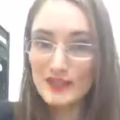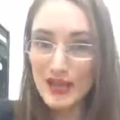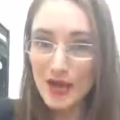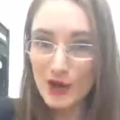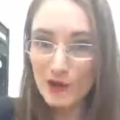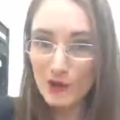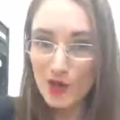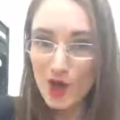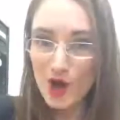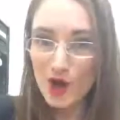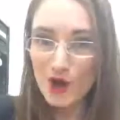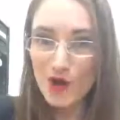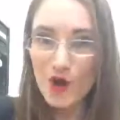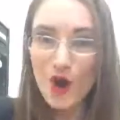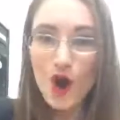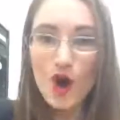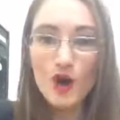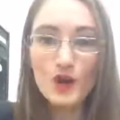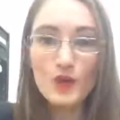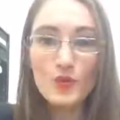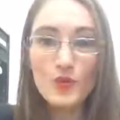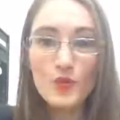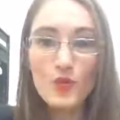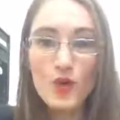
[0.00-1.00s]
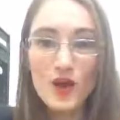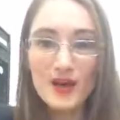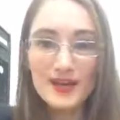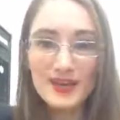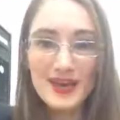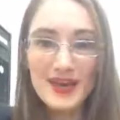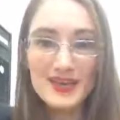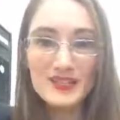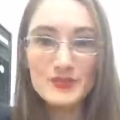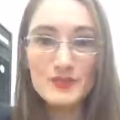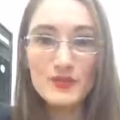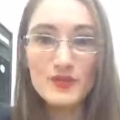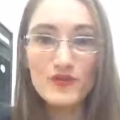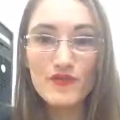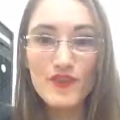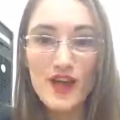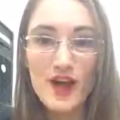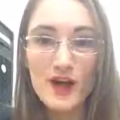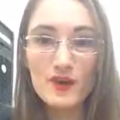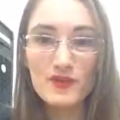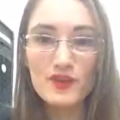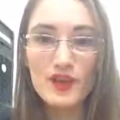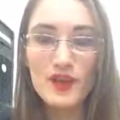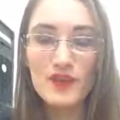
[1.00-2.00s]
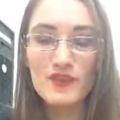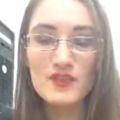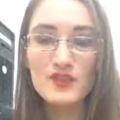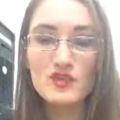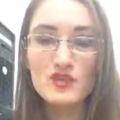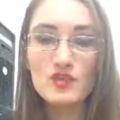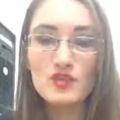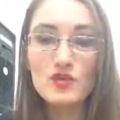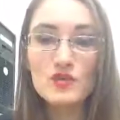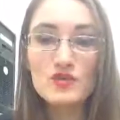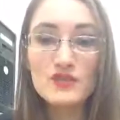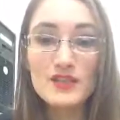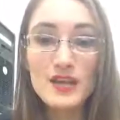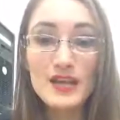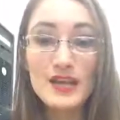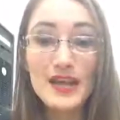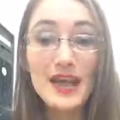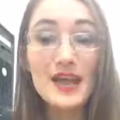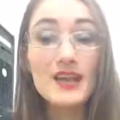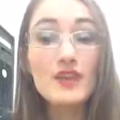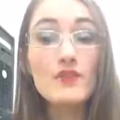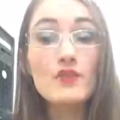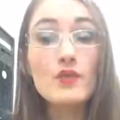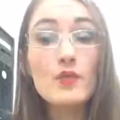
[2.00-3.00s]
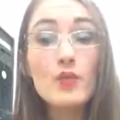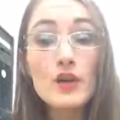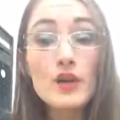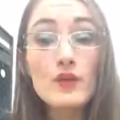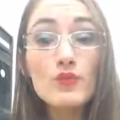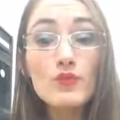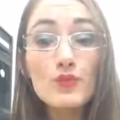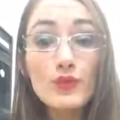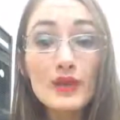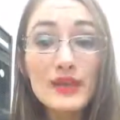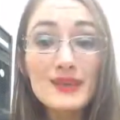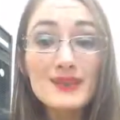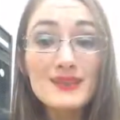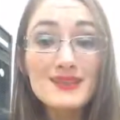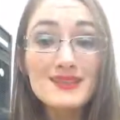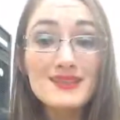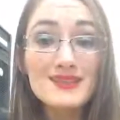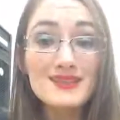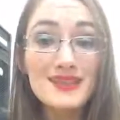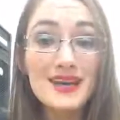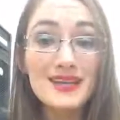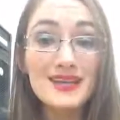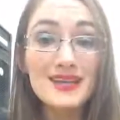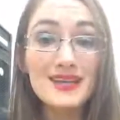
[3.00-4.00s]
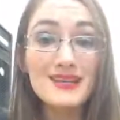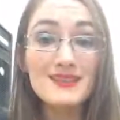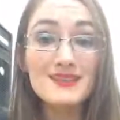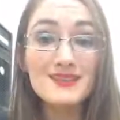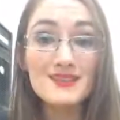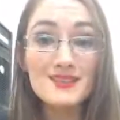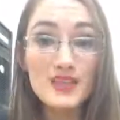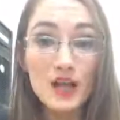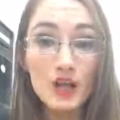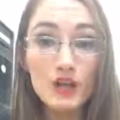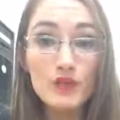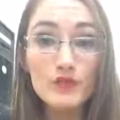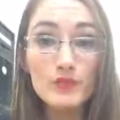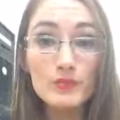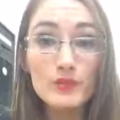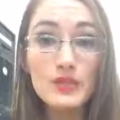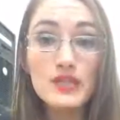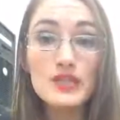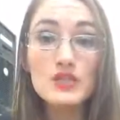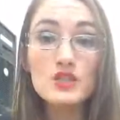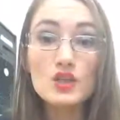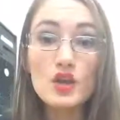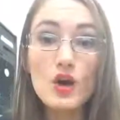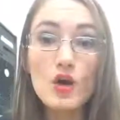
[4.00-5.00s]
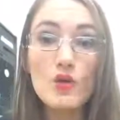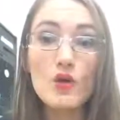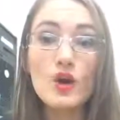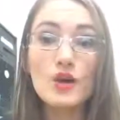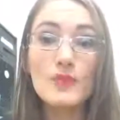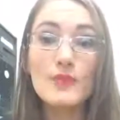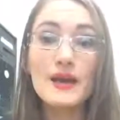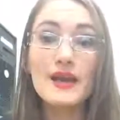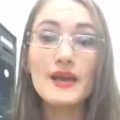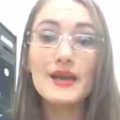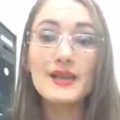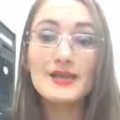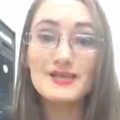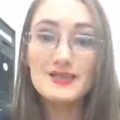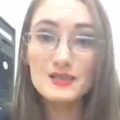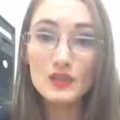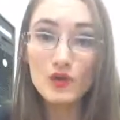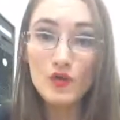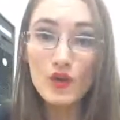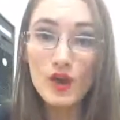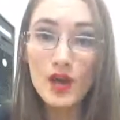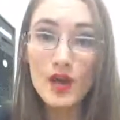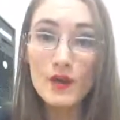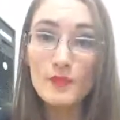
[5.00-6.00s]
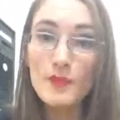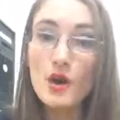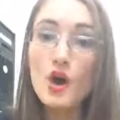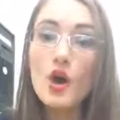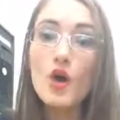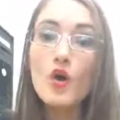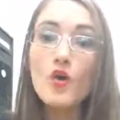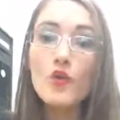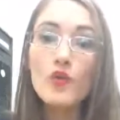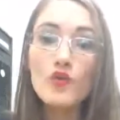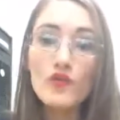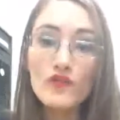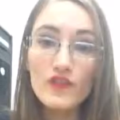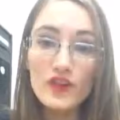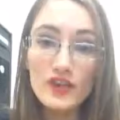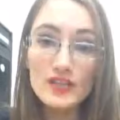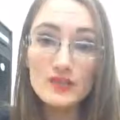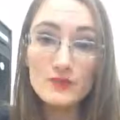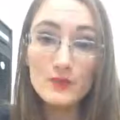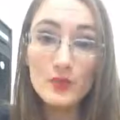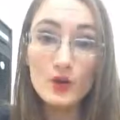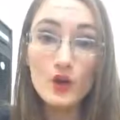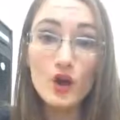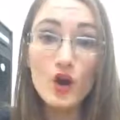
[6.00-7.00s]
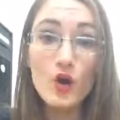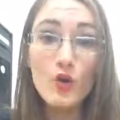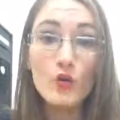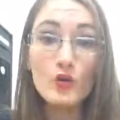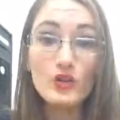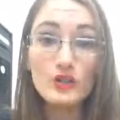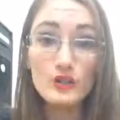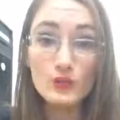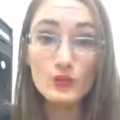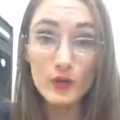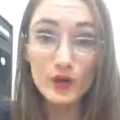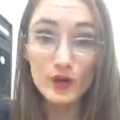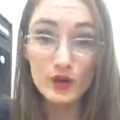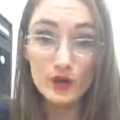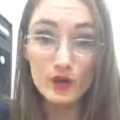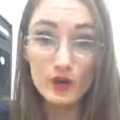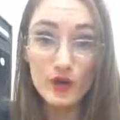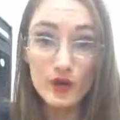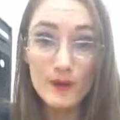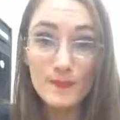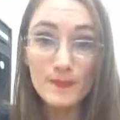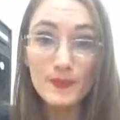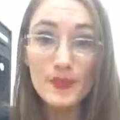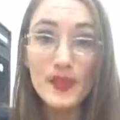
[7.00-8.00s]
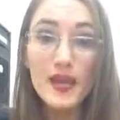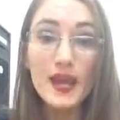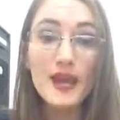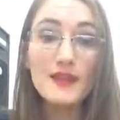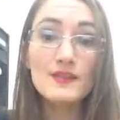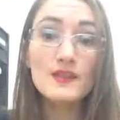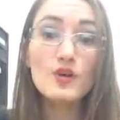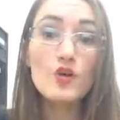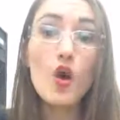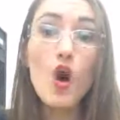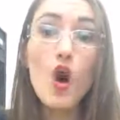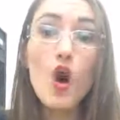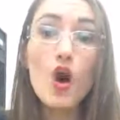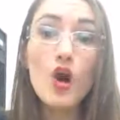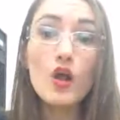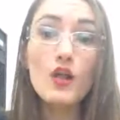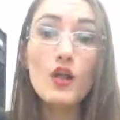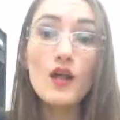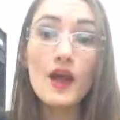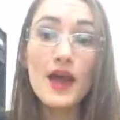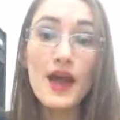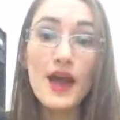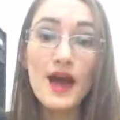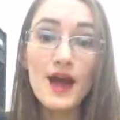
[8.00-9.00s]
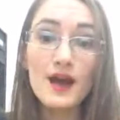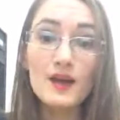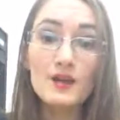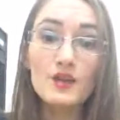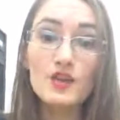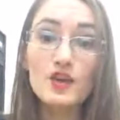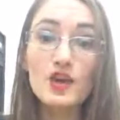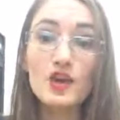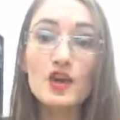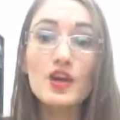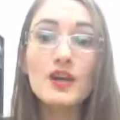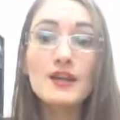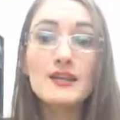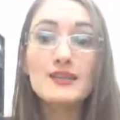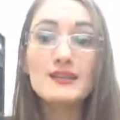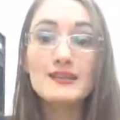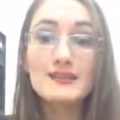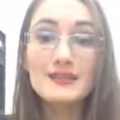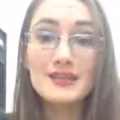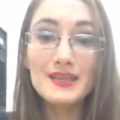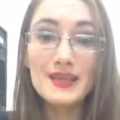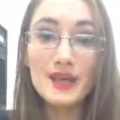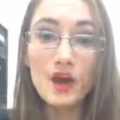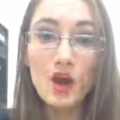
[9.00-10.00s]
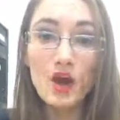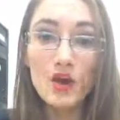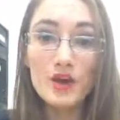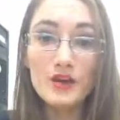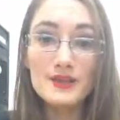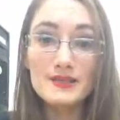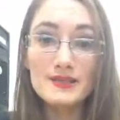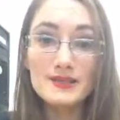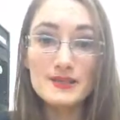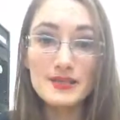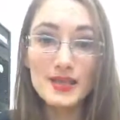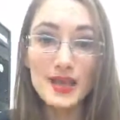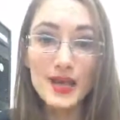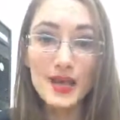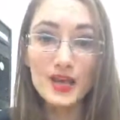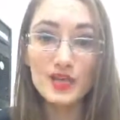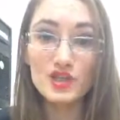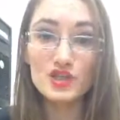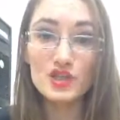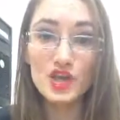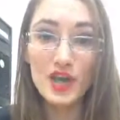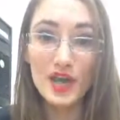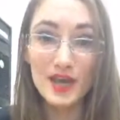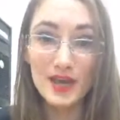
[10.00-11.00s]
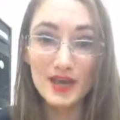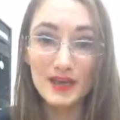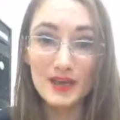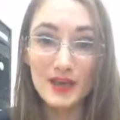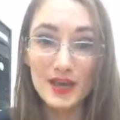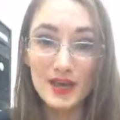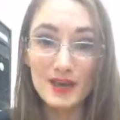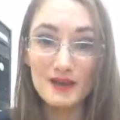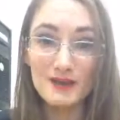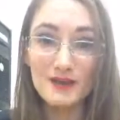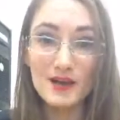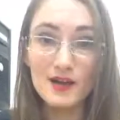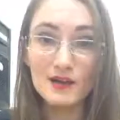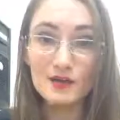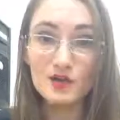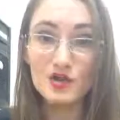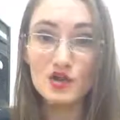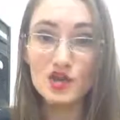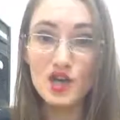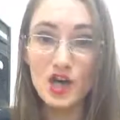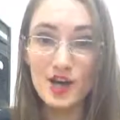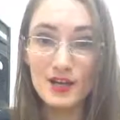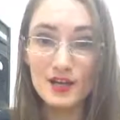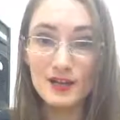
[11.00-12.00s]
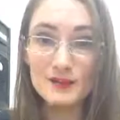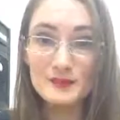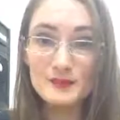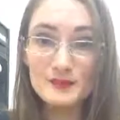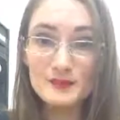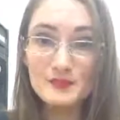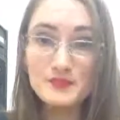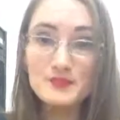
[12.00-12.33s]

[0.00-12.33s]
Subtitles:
download on what has been found in this new study. And if you want to read the study itself, please go on my Instagram or Facebook or Twitter, and they're all under DrZhana, DrZhana,